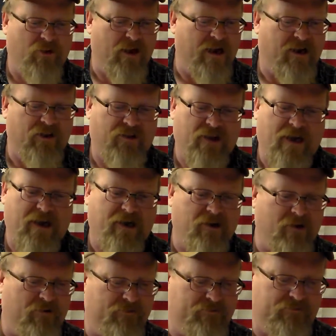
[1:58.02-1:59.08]
you, thank you, thank
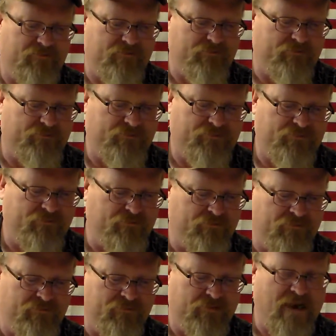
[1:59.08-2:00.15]
you.
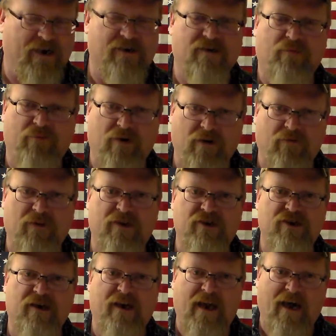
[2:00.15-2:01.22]
That is a
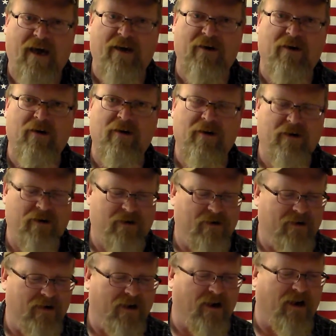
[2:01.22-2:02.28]
privilege and an honor,
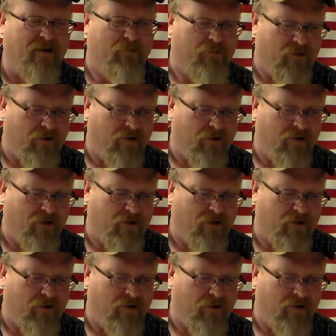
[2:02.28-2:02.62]
and I am